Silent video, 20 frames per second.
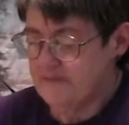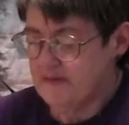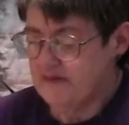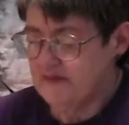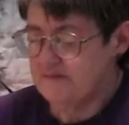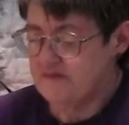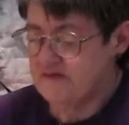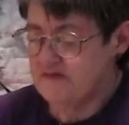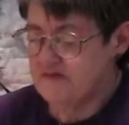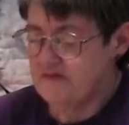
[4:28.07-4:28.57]

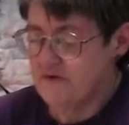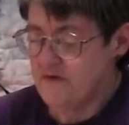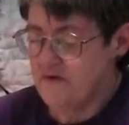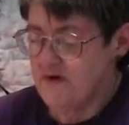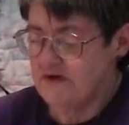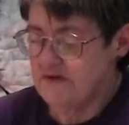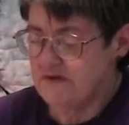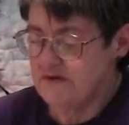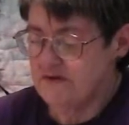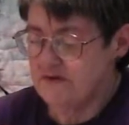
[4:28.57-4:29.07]
I'm just
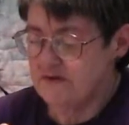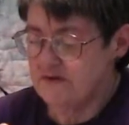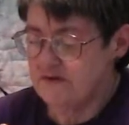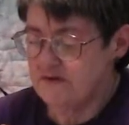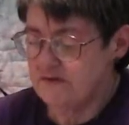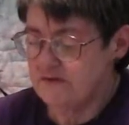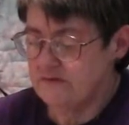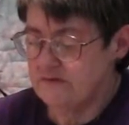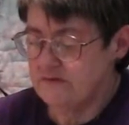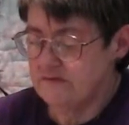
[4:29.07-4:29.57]
going
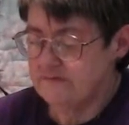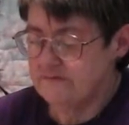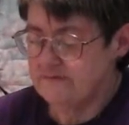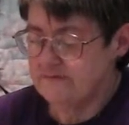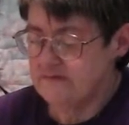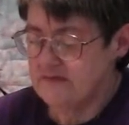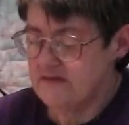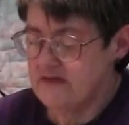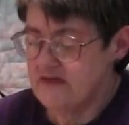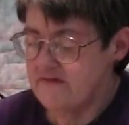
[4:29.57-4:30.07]
to
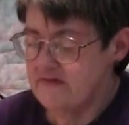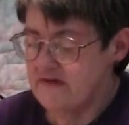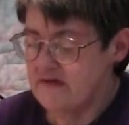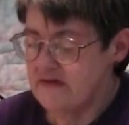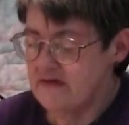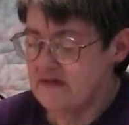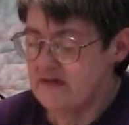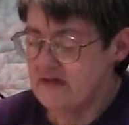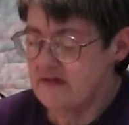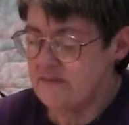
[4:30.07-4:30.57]
give it
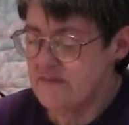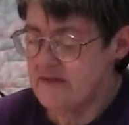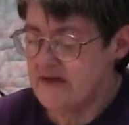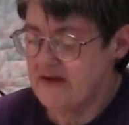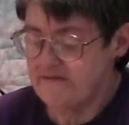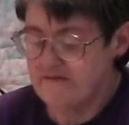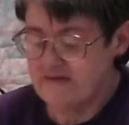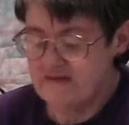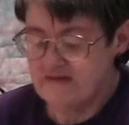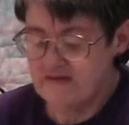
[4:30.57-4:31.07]
a little bit
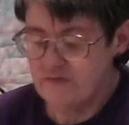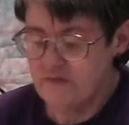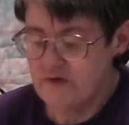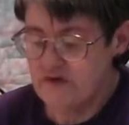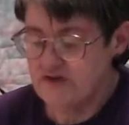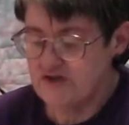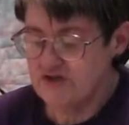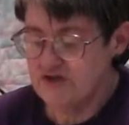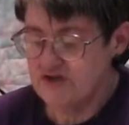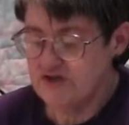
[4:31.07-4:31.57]
of a
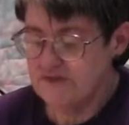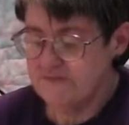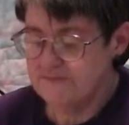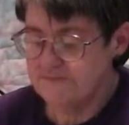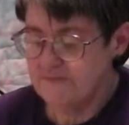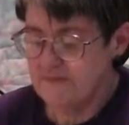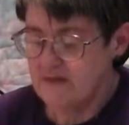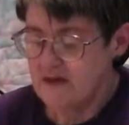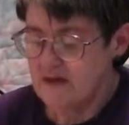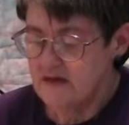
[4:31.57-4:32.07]
swish
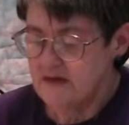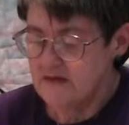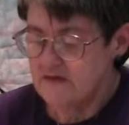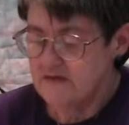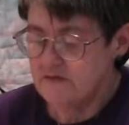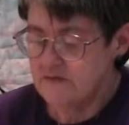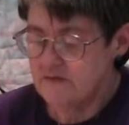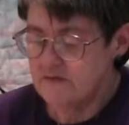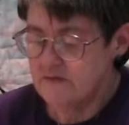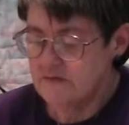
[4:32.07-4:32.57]

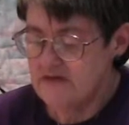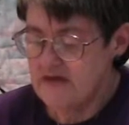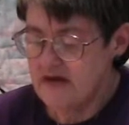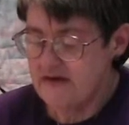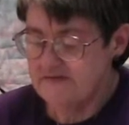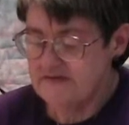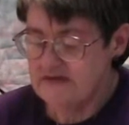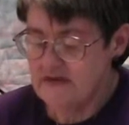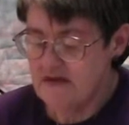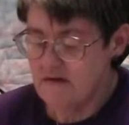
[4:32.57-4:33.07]
so I don't
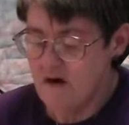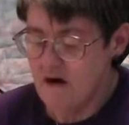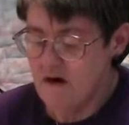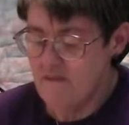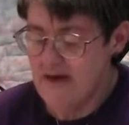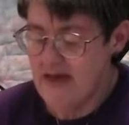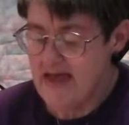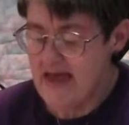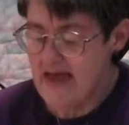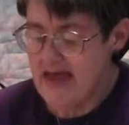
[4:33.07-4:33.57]
have to get all
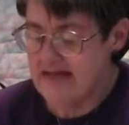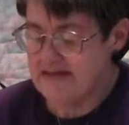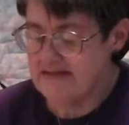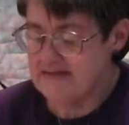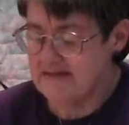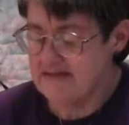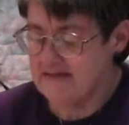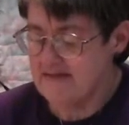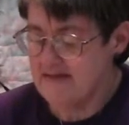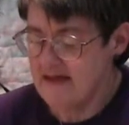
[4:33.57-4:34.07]
my
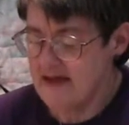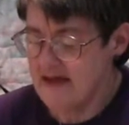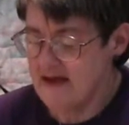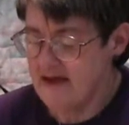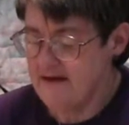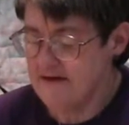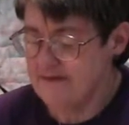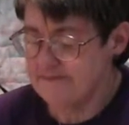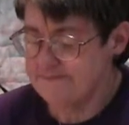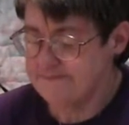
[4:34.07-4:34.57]
hands in
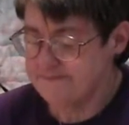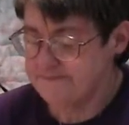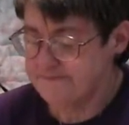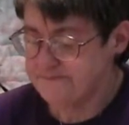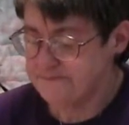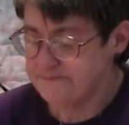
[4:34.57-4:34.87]
there.